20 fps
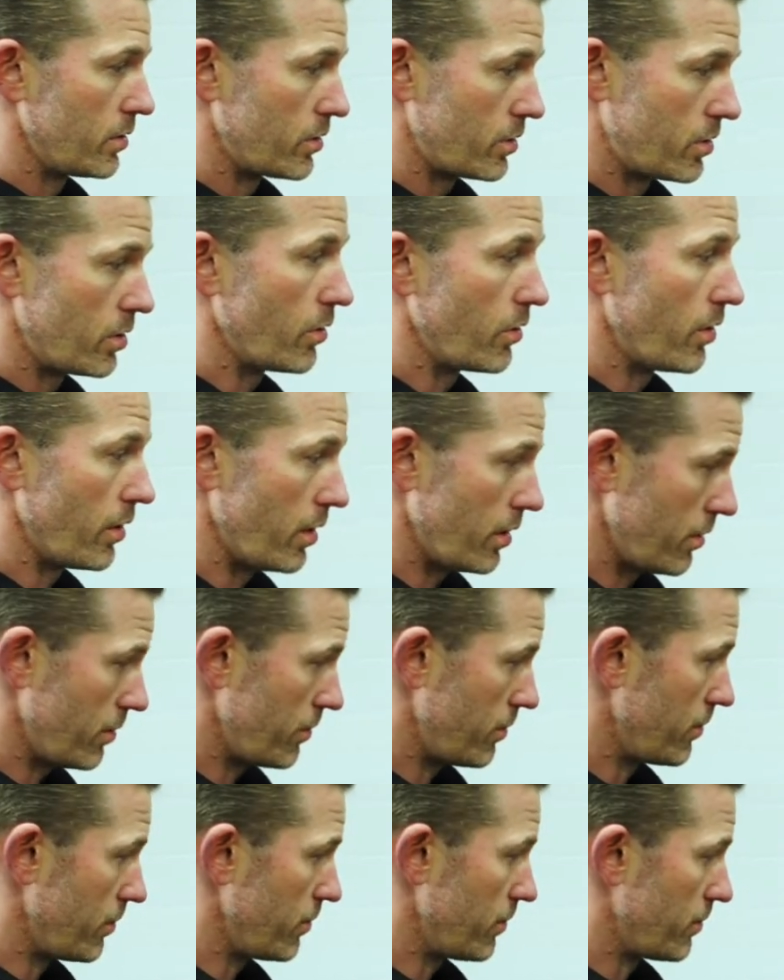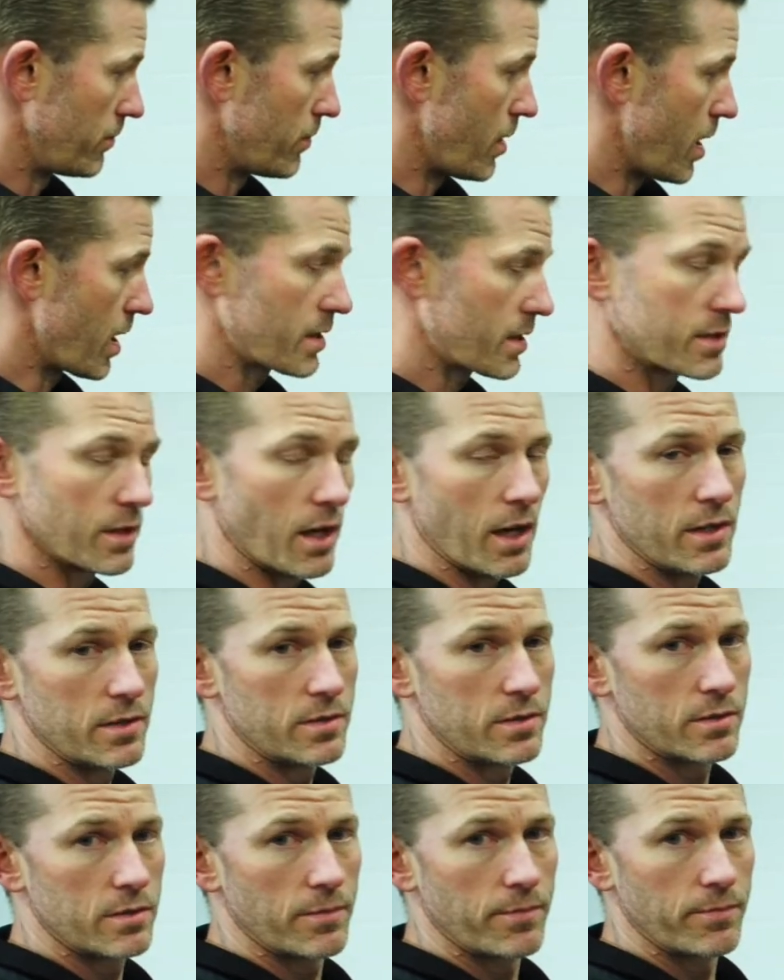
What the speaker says: to the box sides.